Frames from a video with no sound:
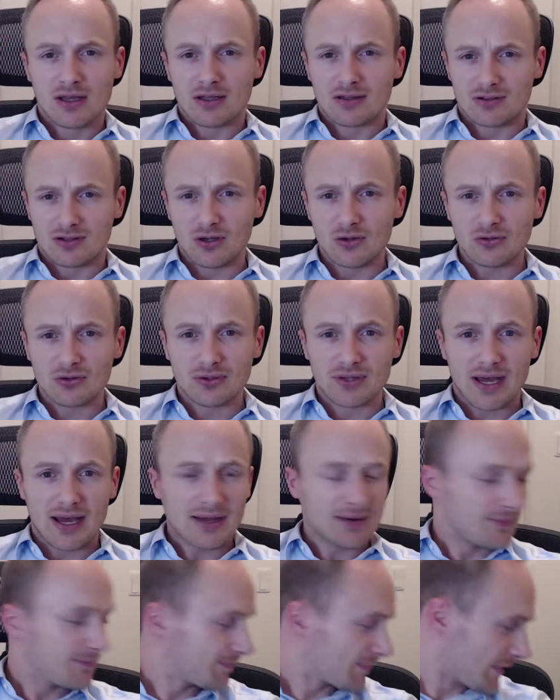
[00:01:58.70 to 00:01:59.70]
don't do
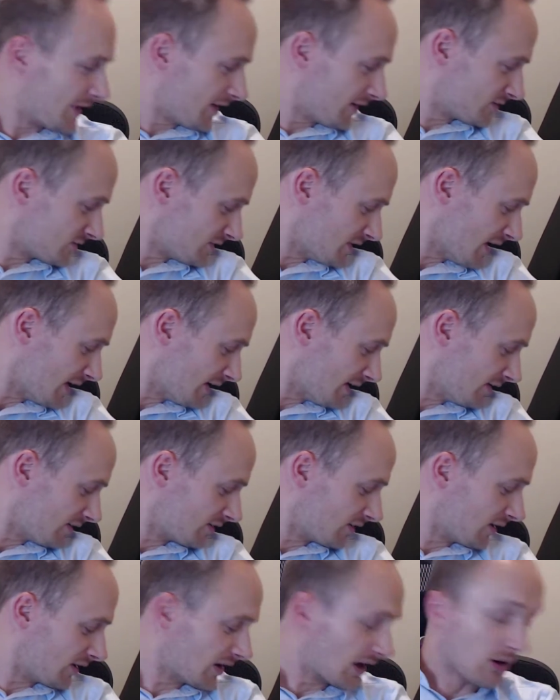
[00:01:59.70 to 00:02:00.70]
that. To that end,
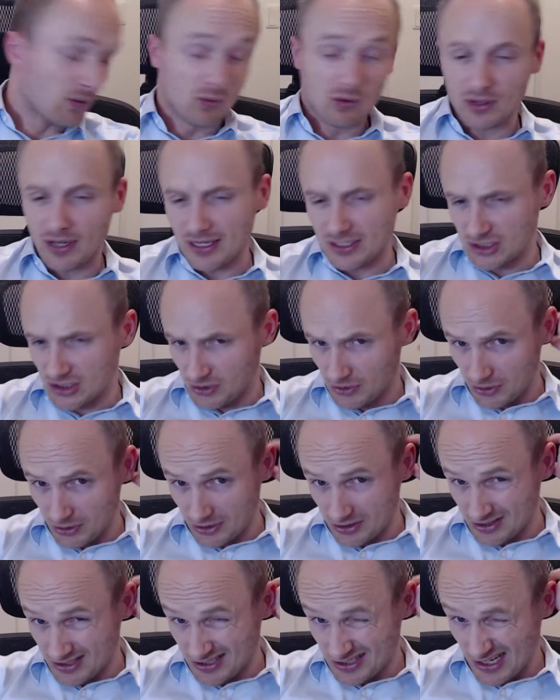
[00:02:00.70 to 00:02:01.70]
and I can't show you
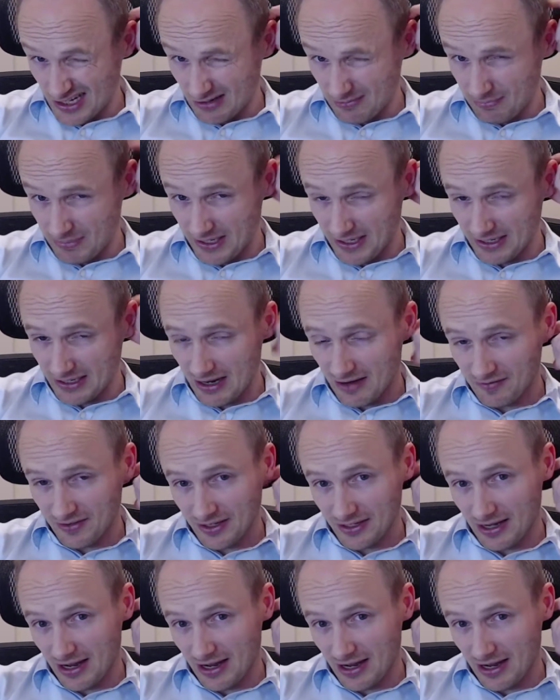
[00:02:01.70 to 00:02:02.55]
because it's kind of big and heavy and I